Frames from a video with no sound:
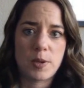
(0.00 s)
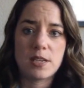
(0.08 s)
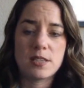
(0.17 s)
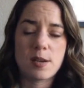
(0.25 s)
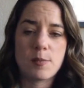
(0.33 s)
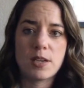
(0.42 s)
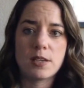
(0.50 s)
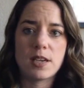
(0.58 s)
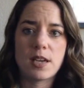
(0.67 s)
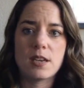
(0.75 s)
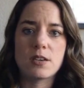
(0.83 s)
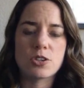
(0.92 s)
pandemic
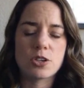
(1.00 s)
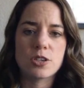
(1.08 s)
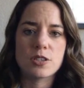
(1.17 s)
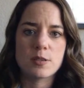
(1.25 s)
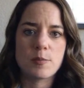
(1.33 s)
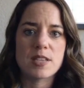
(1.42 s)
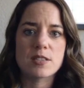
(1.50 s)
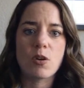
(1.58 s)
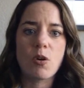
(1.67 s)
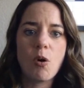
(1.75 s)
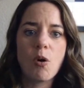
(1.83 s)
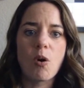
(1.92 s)
and tourism as a
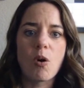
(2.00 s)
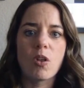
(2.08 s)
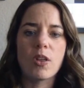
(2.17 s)
whole,